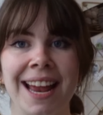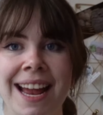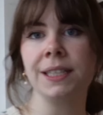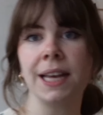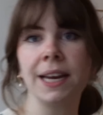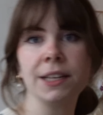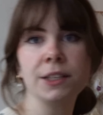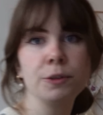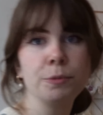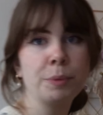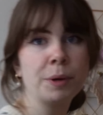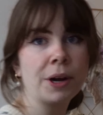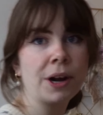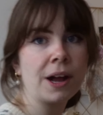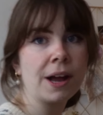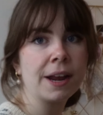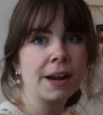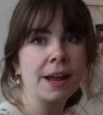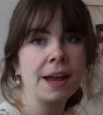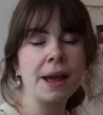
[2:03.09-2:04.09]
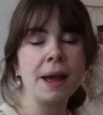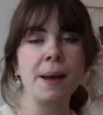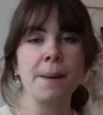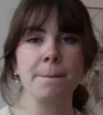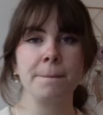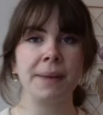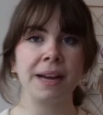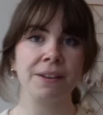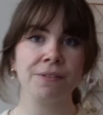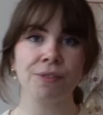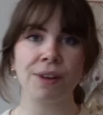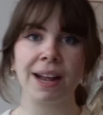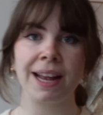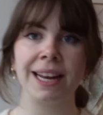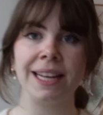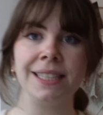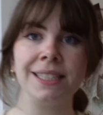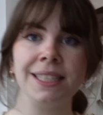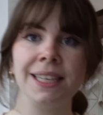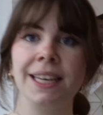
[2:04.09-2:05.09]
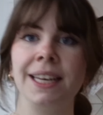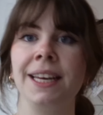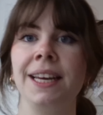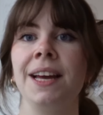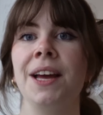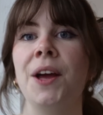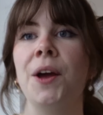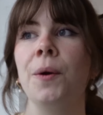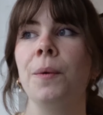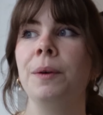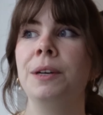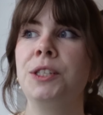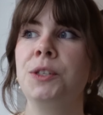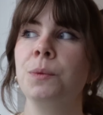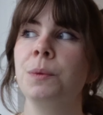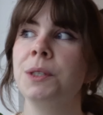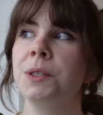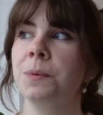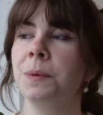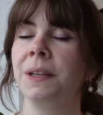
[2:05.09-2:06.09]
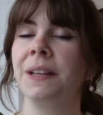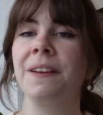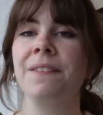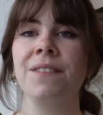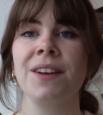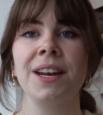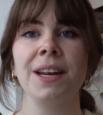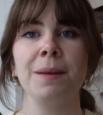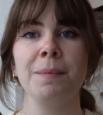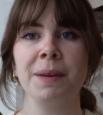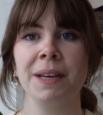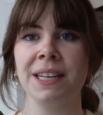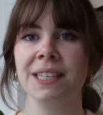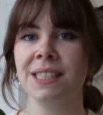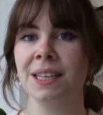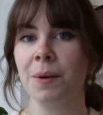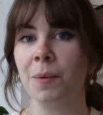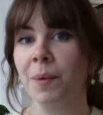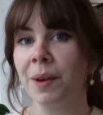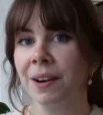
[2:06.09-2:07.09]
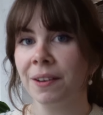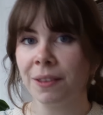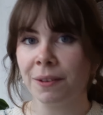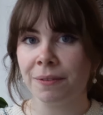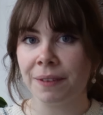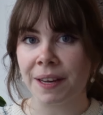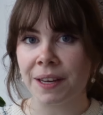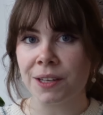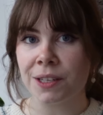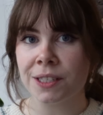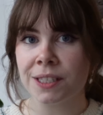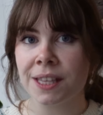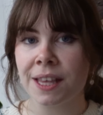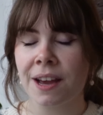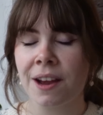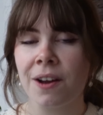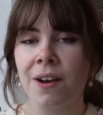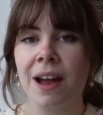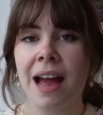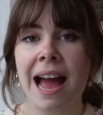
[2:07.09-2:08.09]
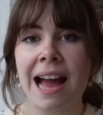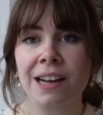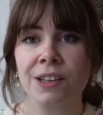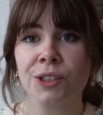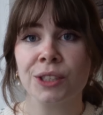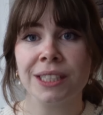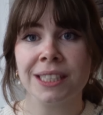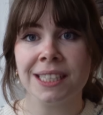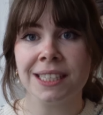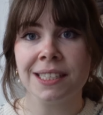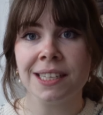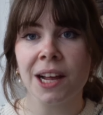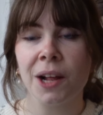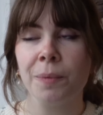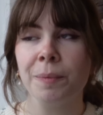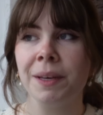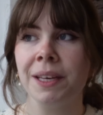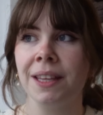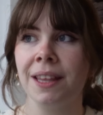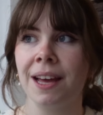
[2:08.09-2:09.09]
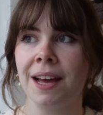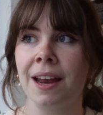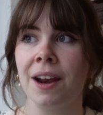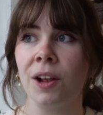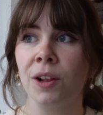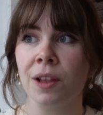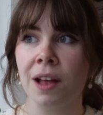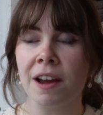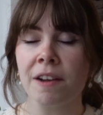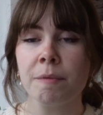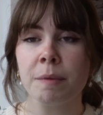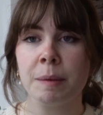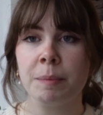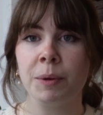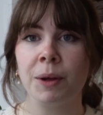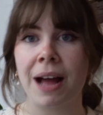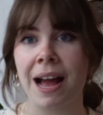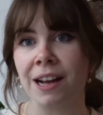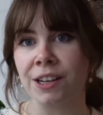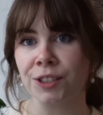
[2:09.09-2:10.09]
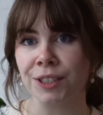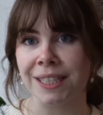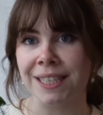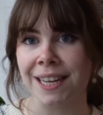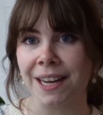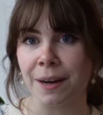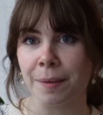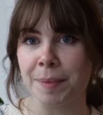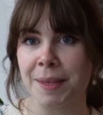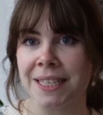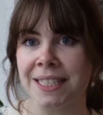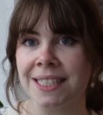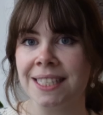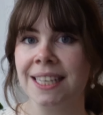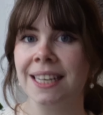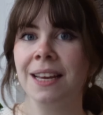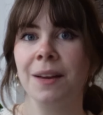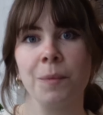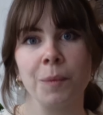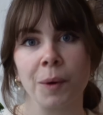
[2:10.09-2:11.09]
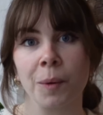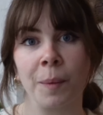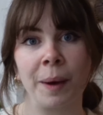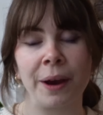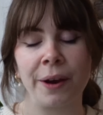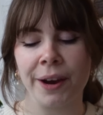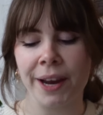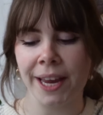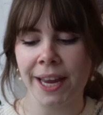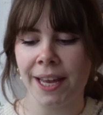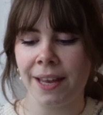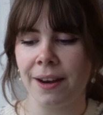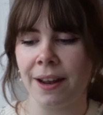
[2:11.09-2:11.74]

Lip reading: I decided to put on my Friday tee, which was really funny because one of the vendors there actually did tell me that a lot of people actually knit up this tee and were wearing it.